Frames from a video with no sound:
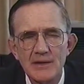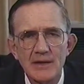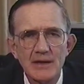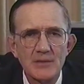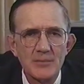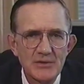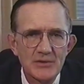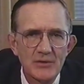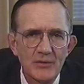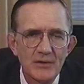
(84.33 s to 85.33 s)
At the
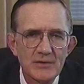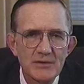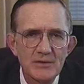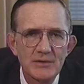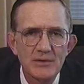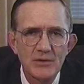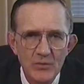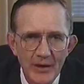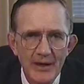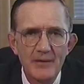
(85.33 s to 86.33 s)
business units,
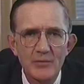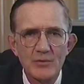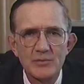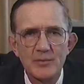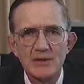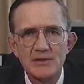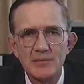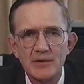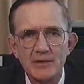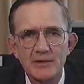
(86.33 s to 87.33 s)
you have the
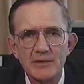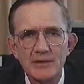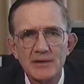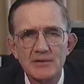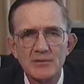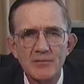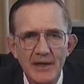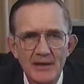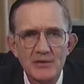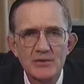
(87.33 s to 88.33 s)
responsibility to
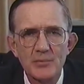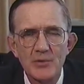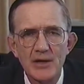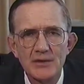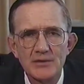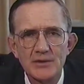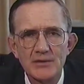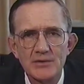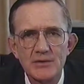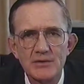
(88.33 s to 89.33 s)
manage the
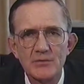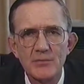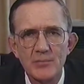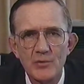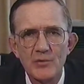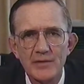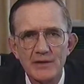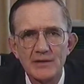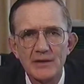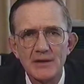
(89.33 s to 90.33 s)
process to improve
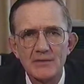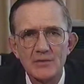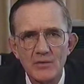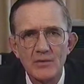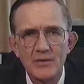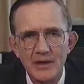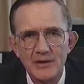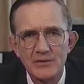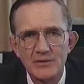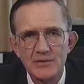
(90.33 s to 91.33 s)
it at your
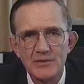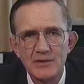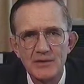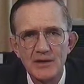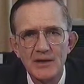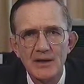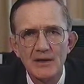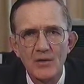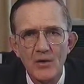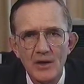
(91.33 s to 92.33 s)
locations.
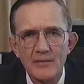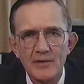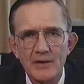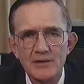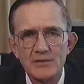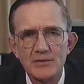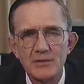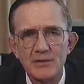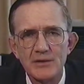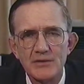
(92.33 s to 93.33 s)
And all of us
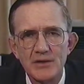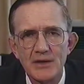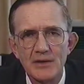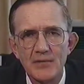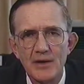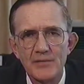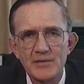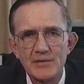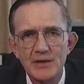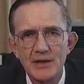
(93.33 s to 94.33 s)
on the executive
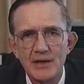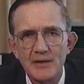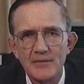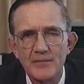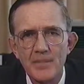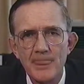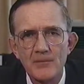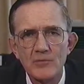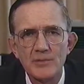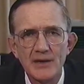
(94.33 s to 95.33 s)
office staff
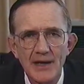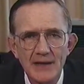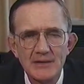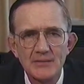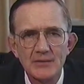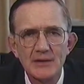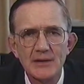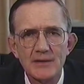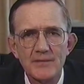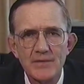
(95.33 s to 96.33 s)
will be
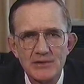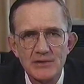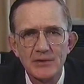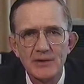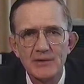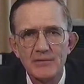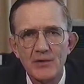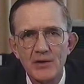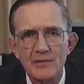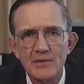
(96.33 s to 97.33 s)
actively and visibly
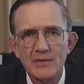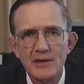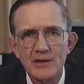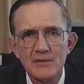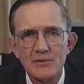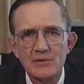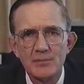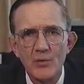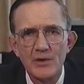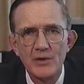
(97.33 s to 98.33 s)
involved to
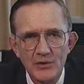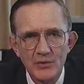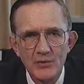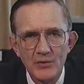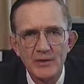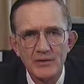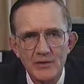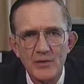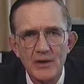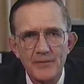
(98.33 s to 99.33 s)
support you in
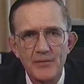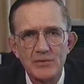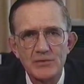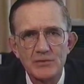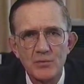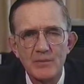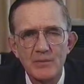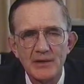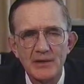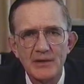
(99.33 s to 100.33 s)
your efforts toward
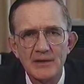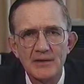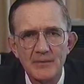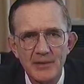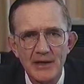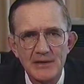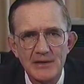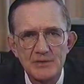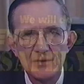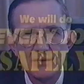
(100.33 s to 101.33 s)
being the best.